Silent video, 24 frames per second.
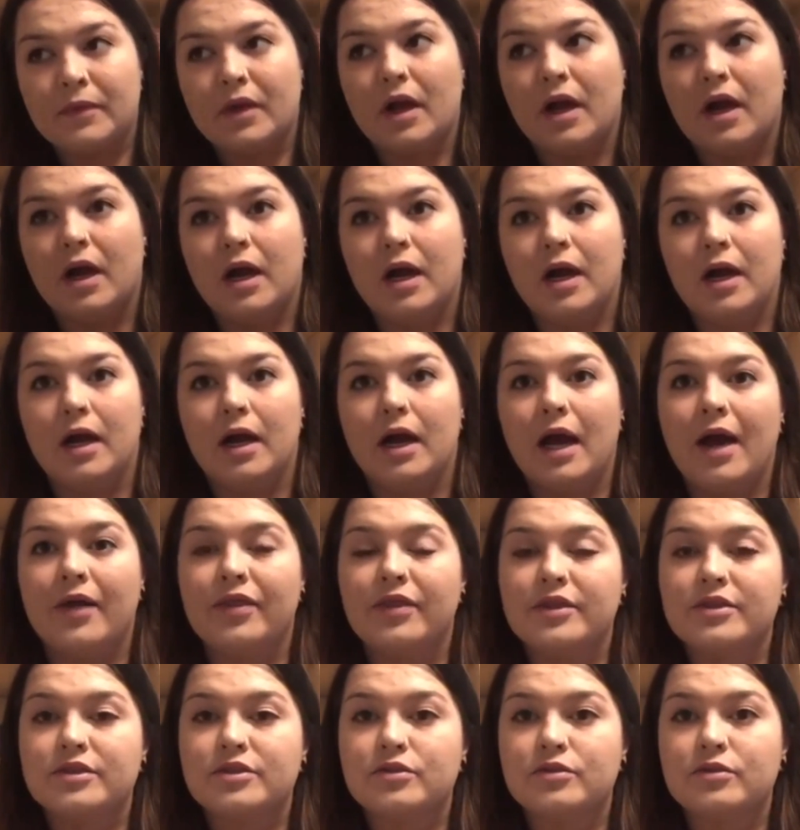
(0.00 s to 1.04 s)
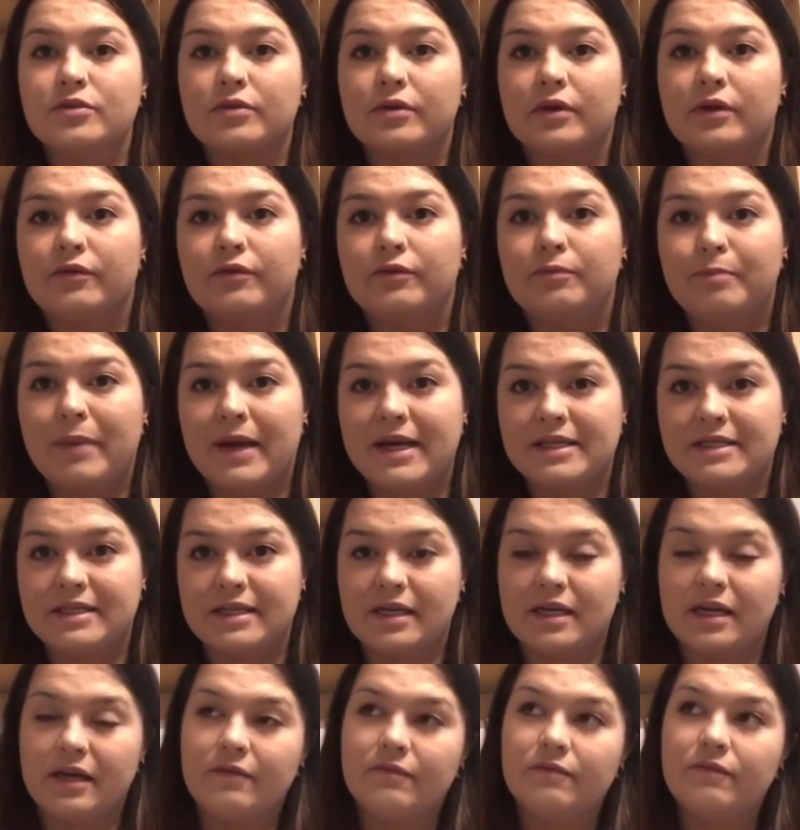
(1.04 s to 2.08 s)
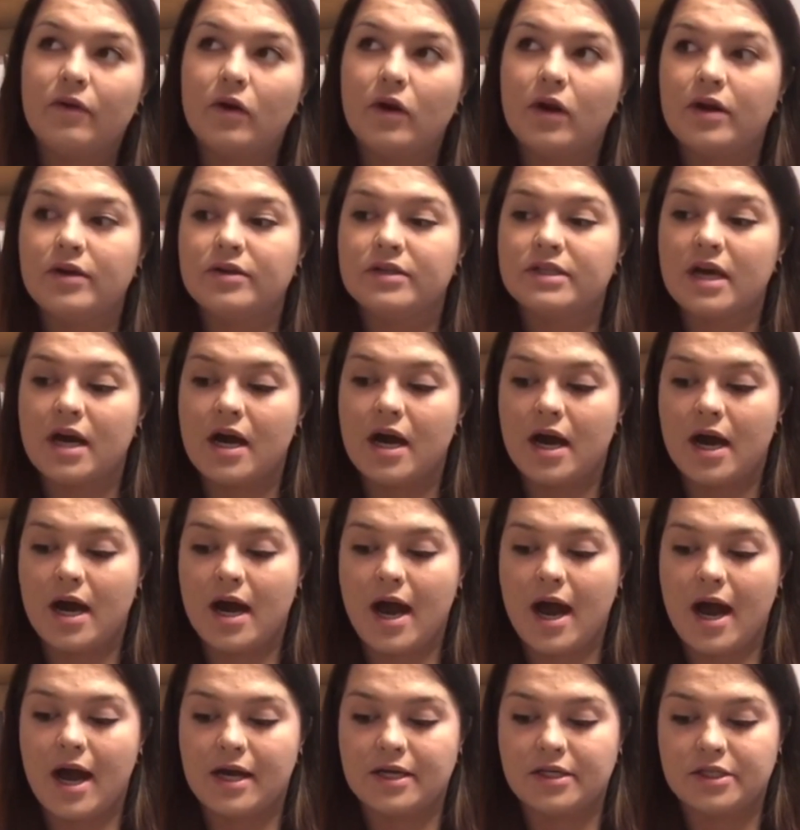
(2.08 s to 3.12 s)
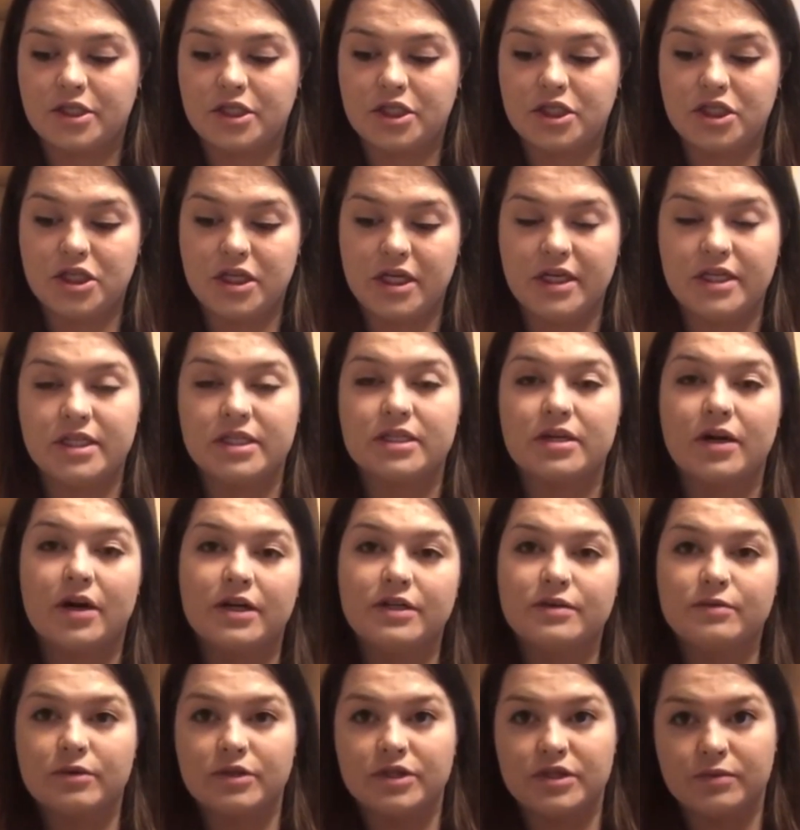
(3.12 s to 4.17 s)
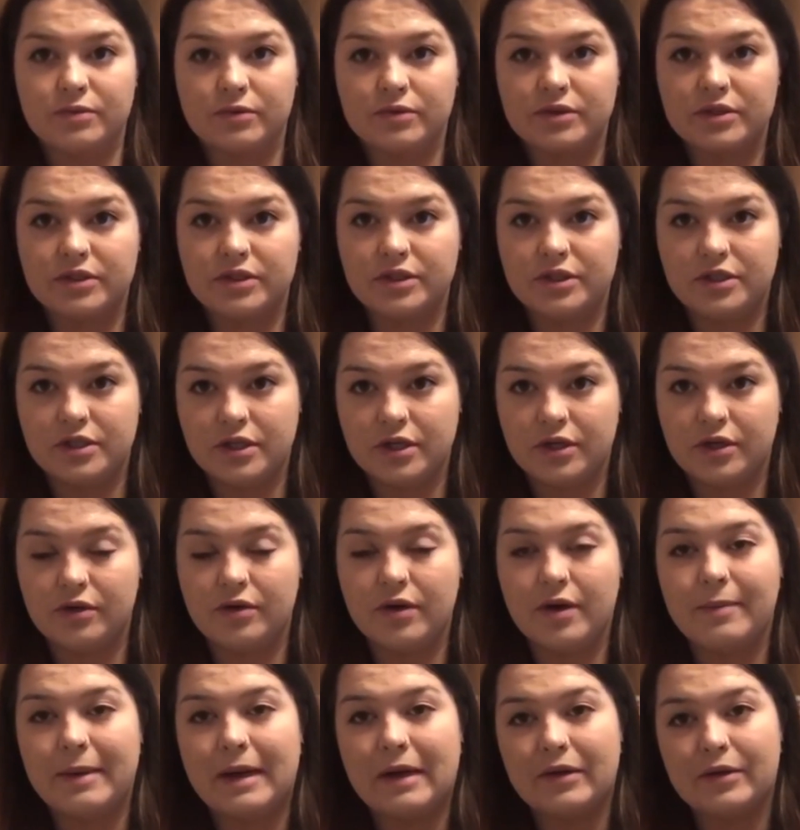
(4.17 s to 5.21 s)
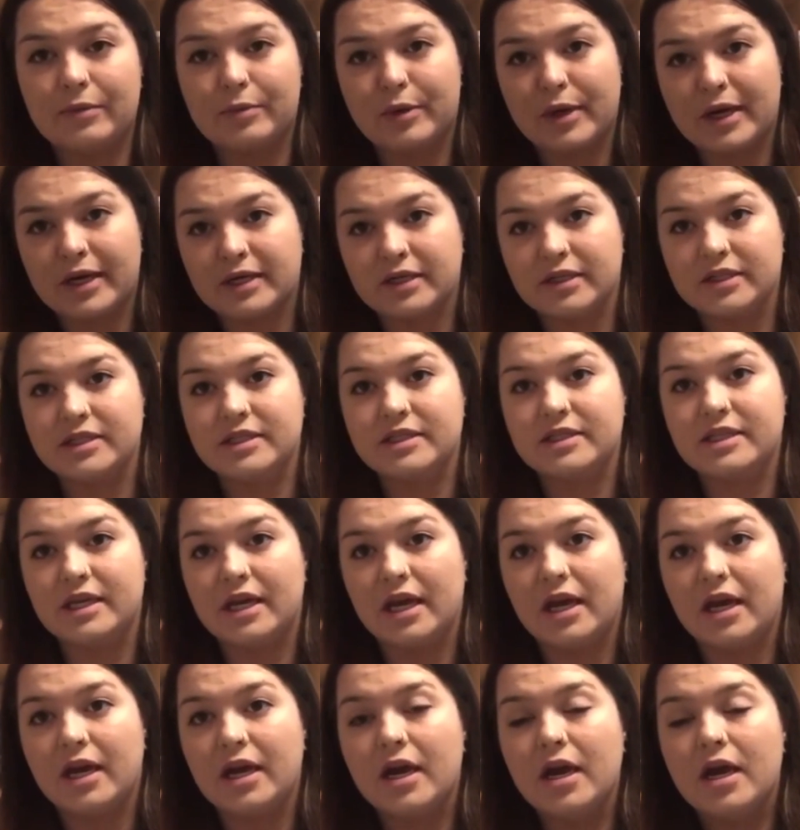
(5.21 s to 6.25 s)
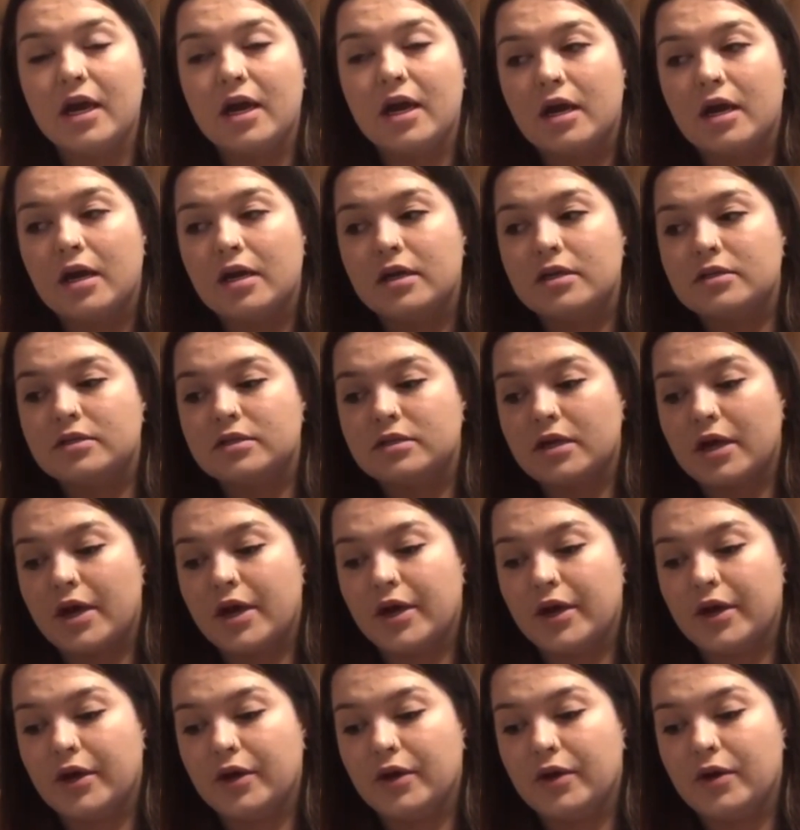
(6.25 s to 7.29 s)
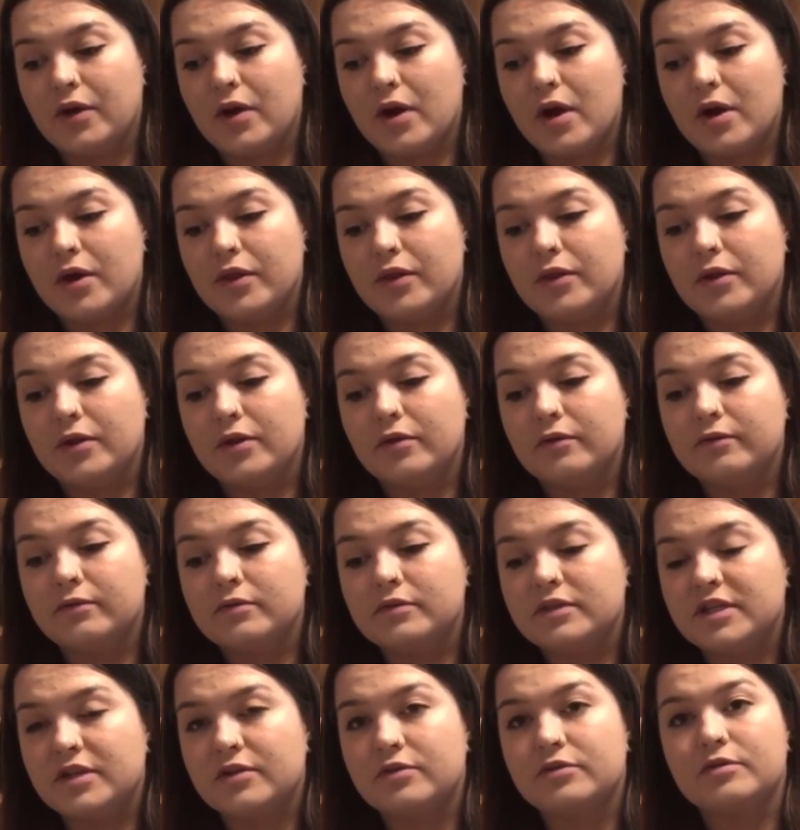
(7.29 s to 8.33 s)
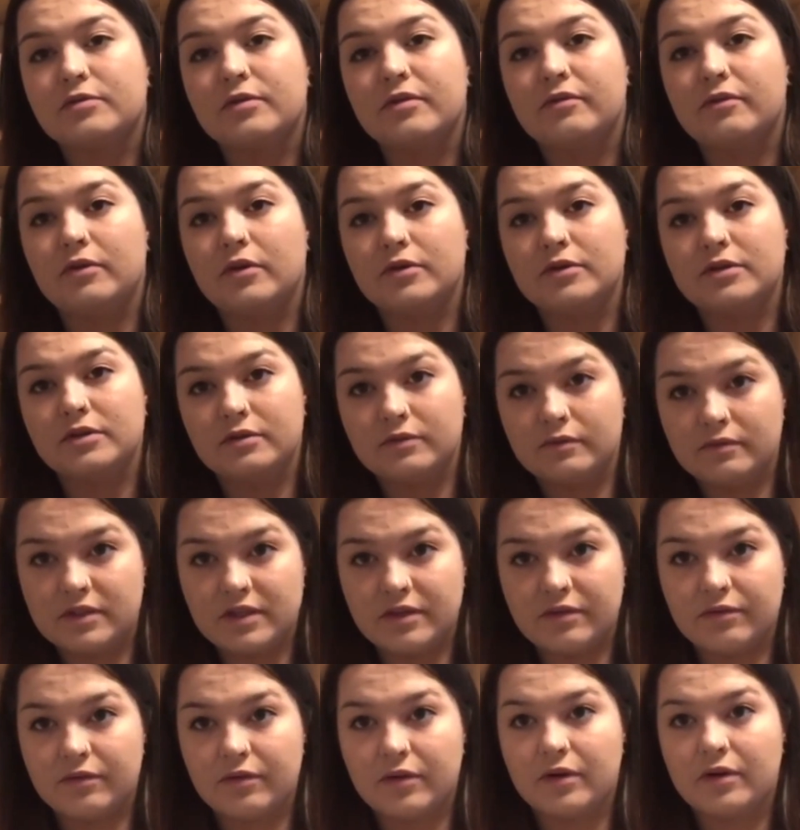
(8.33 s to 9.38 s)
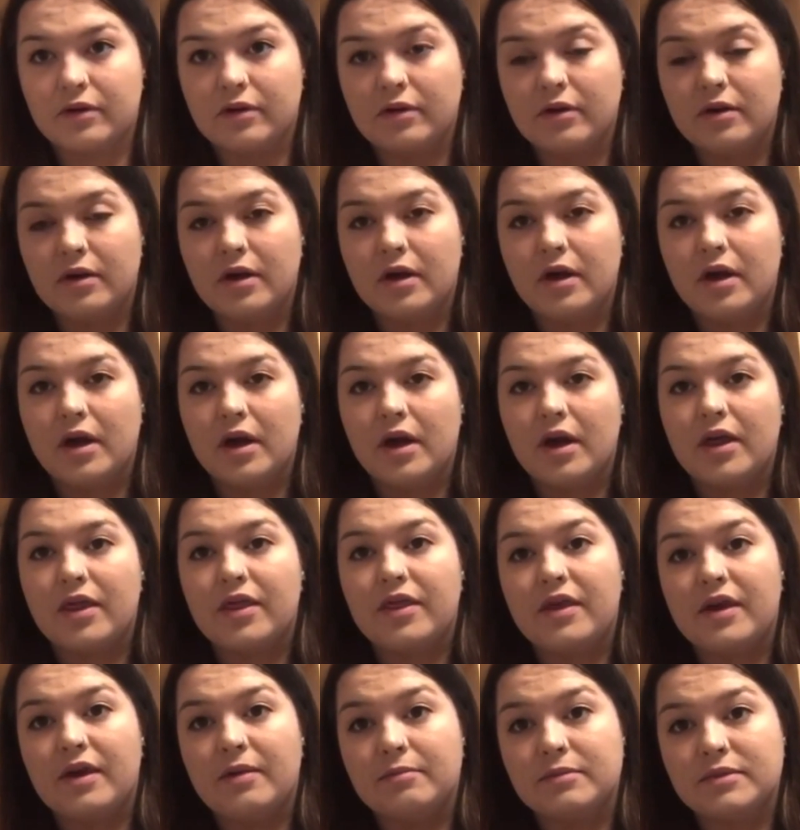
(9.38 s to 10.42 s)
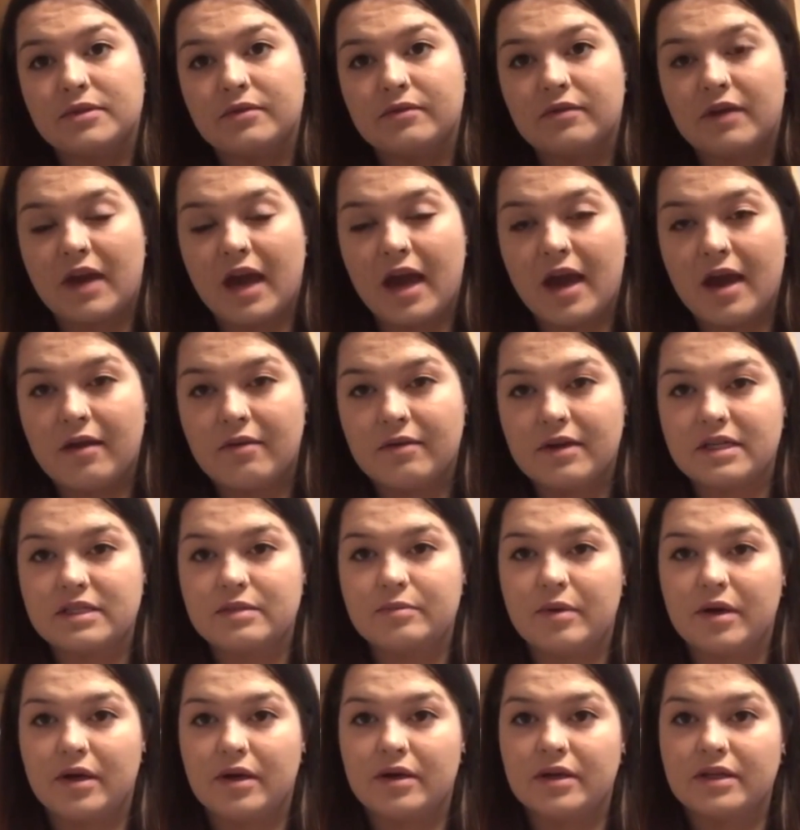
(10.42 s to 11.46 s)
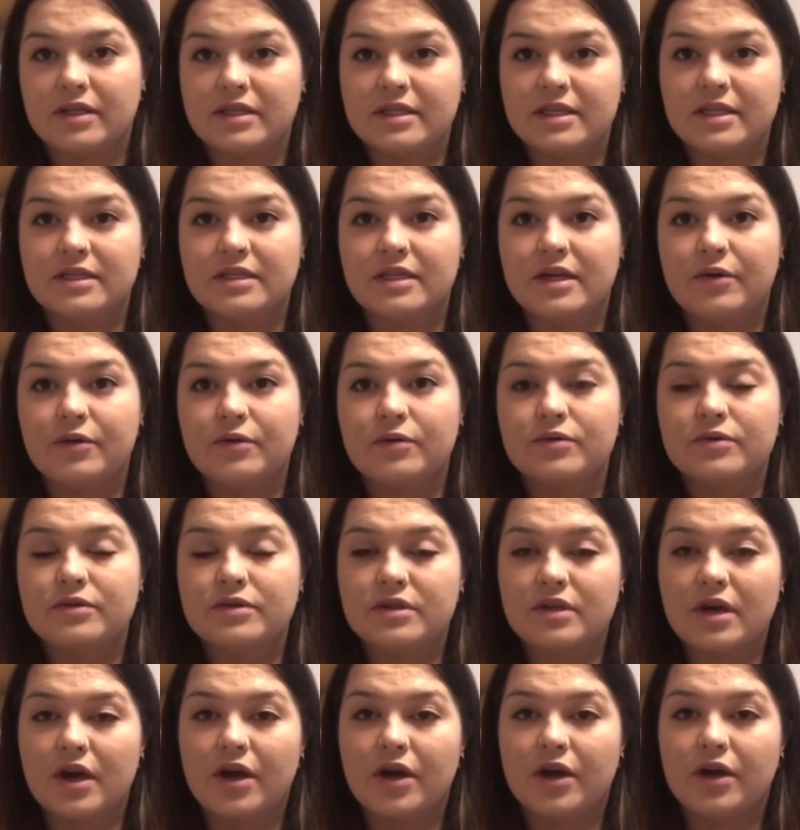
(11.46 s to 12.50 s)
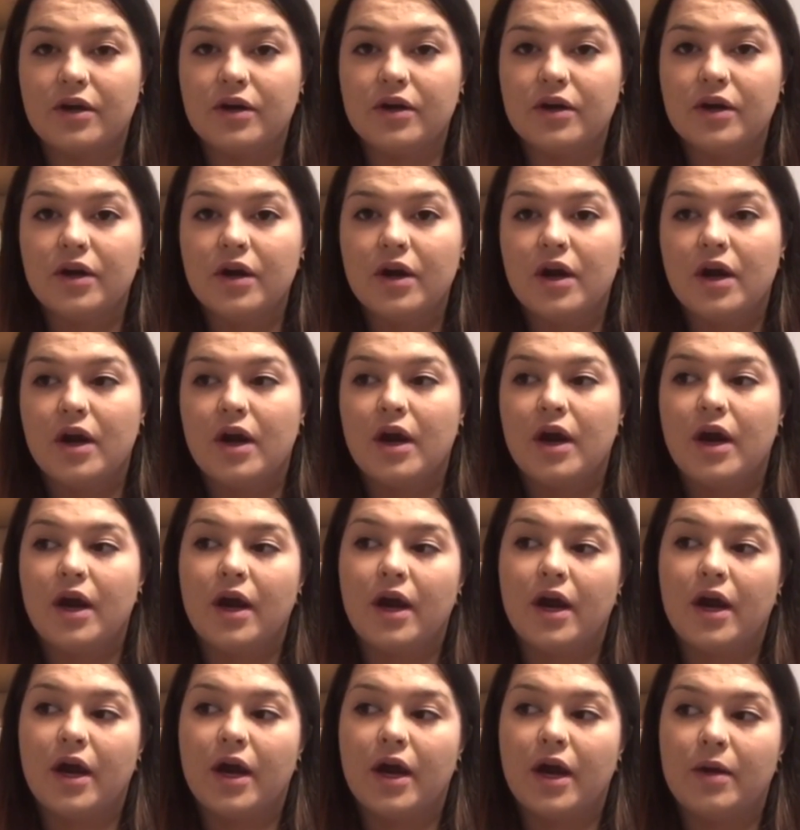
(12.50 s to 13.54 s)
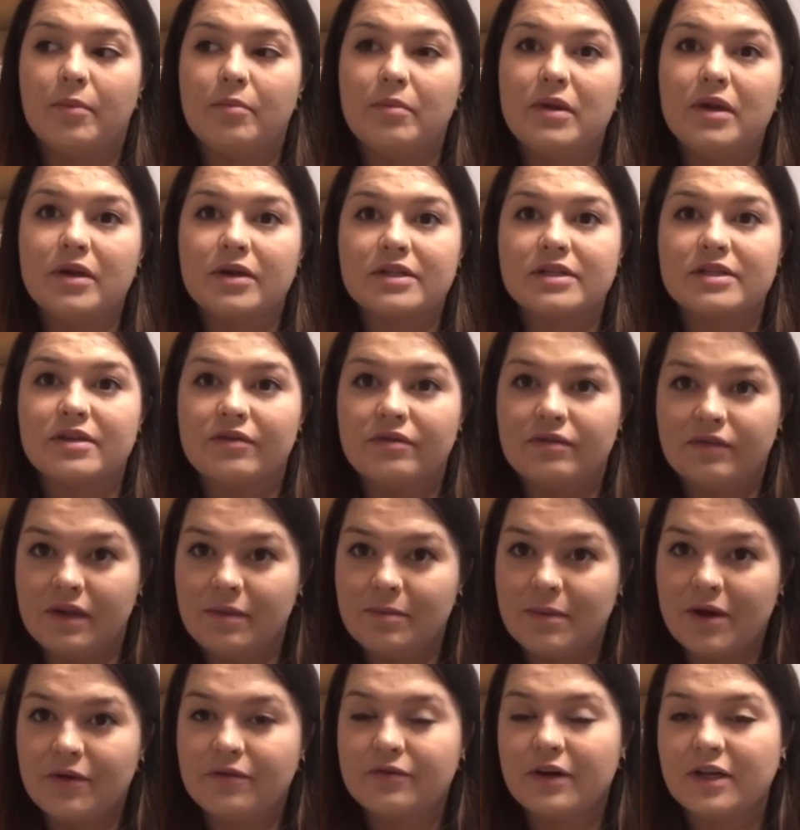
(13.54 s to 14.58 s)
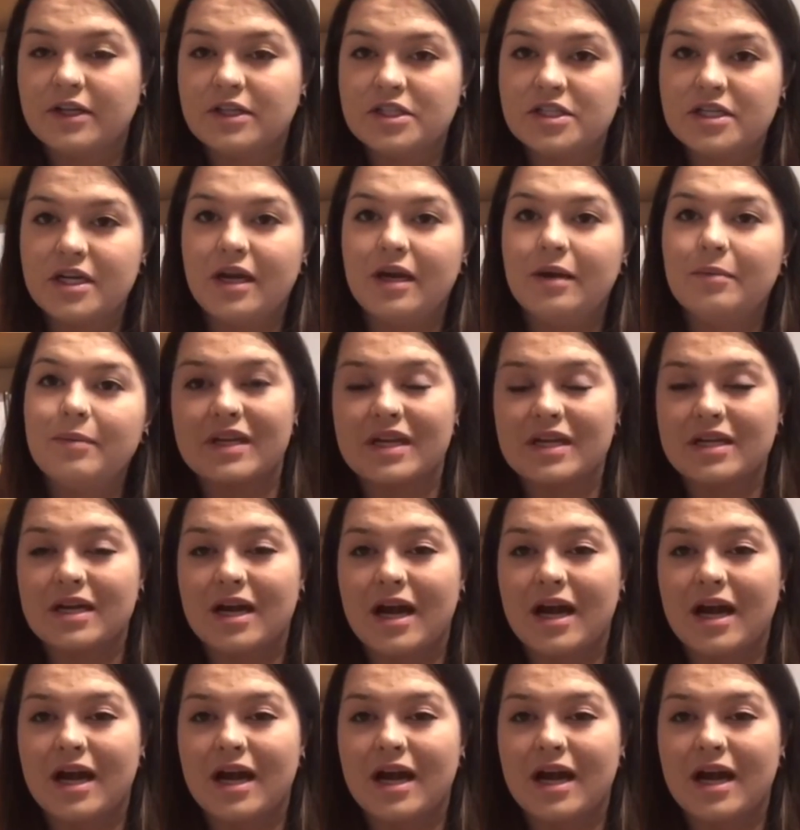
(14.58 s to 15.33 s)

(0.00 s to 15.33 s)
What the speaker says: And the story basically follows her as she decides what she wants to do about the pregnancy. So the novel deals with lots of different themes of care experience, and it also looks at female friendship.